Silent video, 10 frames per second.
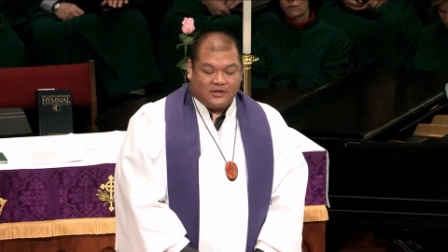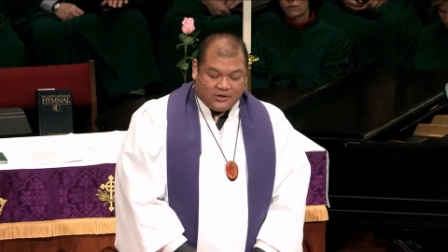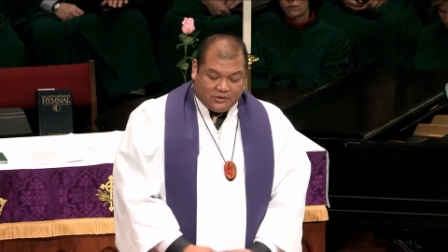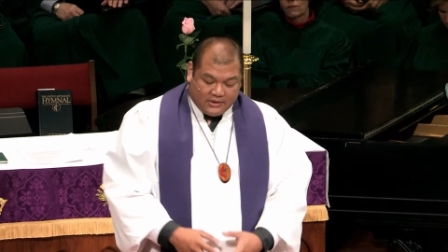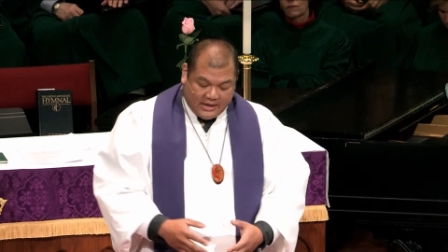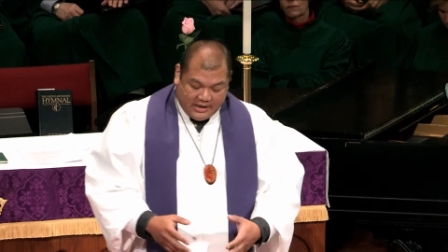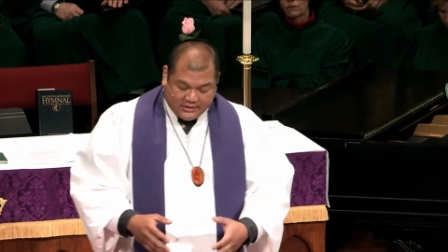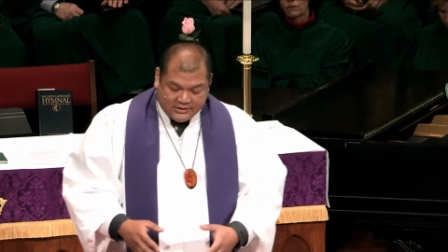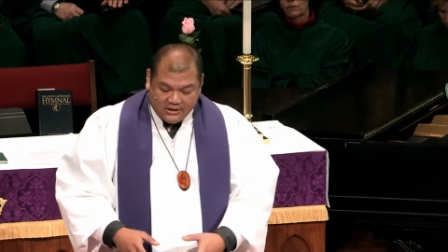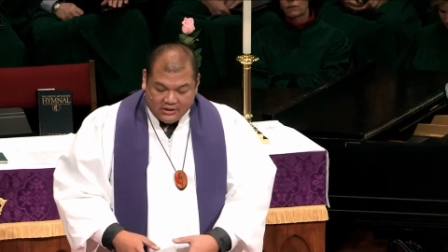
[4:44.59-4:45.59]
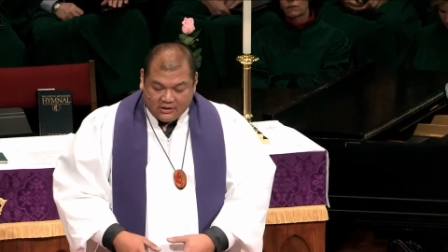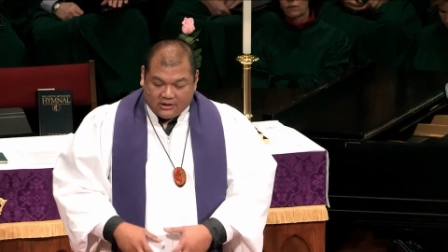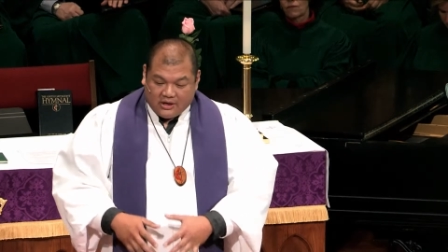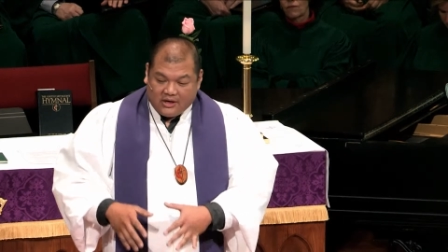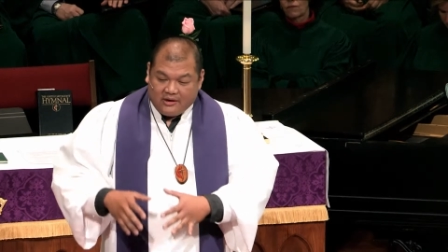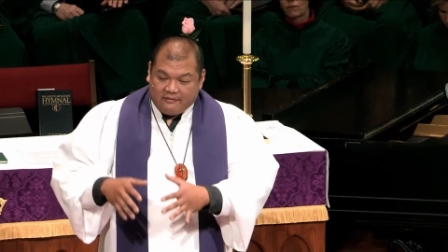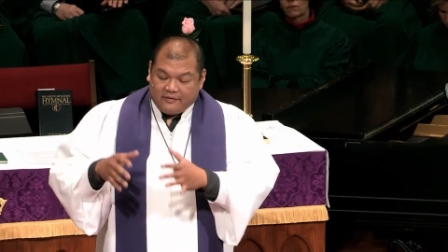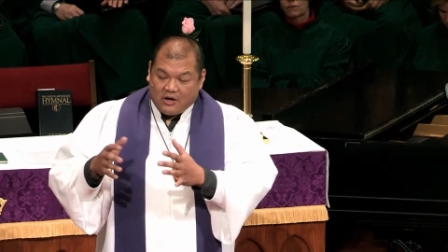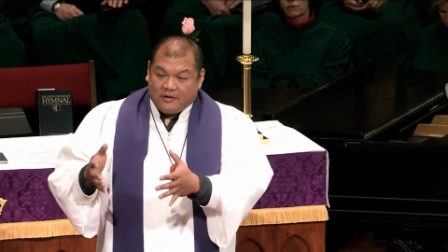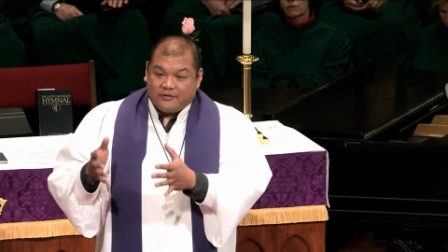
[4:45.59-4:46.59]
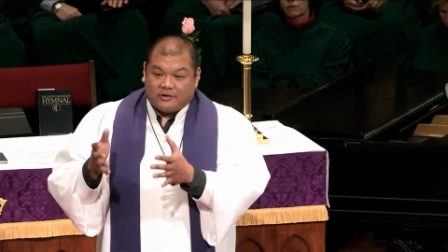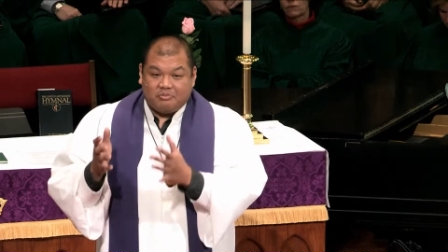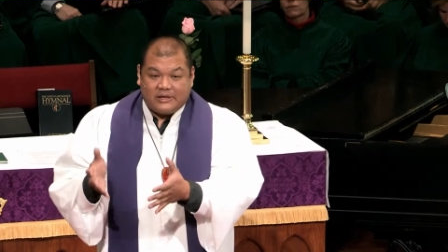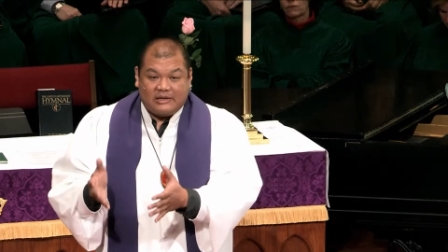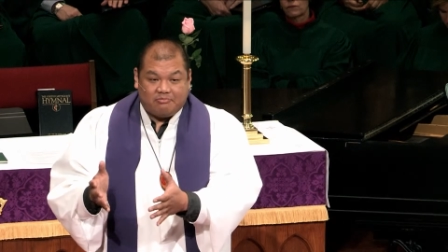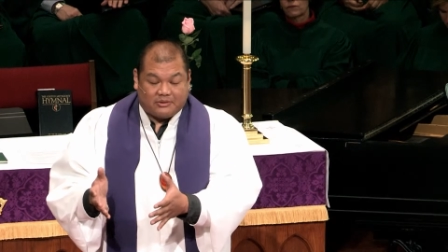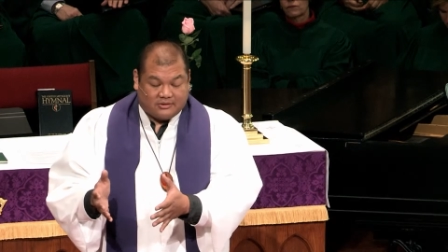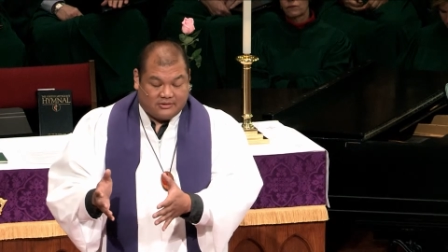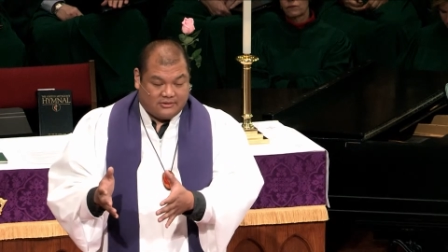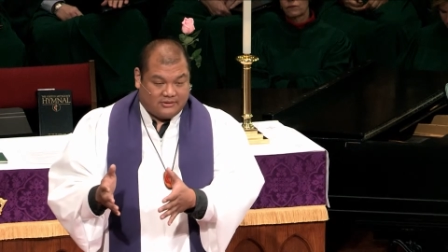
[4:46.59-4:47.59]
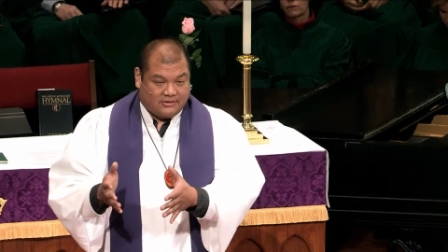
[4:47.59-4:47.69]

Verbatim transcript: that you can't love other people